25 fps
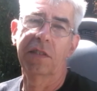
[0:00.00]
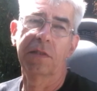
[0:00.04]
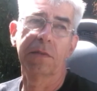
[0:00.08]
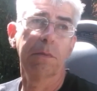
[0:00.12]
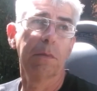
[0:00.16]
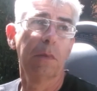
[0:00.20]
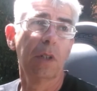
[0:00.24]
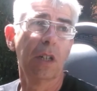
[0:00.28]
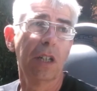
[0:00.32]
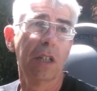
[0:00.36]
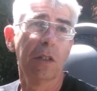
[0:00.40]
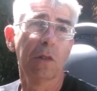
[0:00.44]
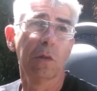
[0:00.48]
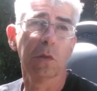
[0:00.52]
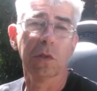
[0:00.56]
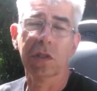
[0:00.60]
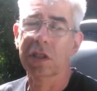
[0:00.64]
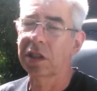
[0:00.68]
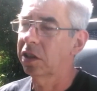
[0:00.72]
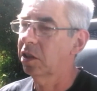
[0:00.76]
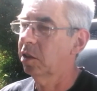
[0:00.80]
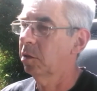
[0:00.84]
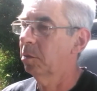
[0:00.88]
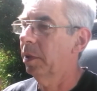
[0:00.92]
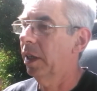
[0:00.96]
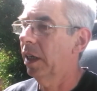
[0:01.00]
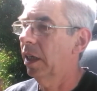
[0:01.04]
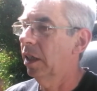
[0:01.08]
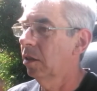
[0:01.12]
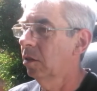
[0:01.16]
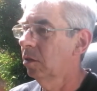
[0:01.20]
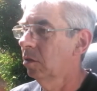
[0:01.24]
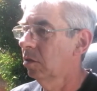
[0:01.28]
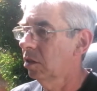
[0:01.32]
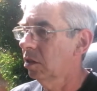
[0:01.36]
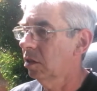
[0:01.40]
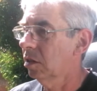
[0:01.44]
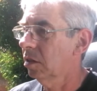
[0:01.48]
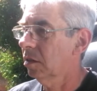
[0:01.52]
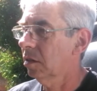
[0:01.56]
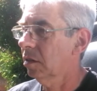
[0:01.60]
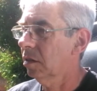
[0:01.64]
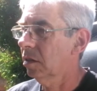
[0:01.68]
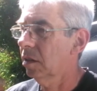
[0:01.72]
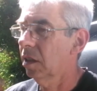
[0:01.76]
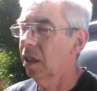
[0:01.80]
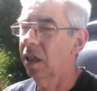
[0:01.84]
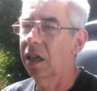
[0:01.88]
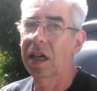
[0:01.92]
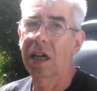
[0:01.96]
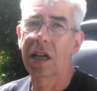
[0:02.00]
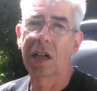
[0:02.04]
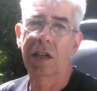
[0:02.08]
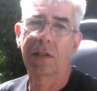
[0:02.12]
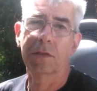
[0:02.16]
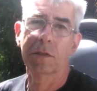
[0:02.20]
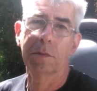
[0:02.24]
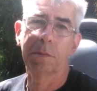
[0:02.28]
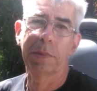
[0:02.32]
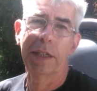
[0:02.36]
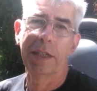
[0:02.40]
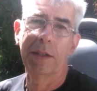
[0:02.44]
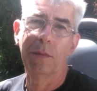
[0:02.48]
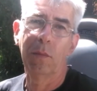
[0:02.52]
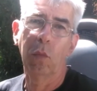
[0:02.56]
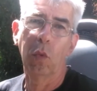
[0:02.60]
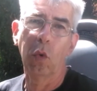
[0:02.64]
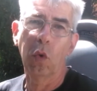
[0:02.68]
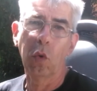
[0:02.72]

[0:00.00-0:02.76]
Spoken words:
I suppose, after being warmed up.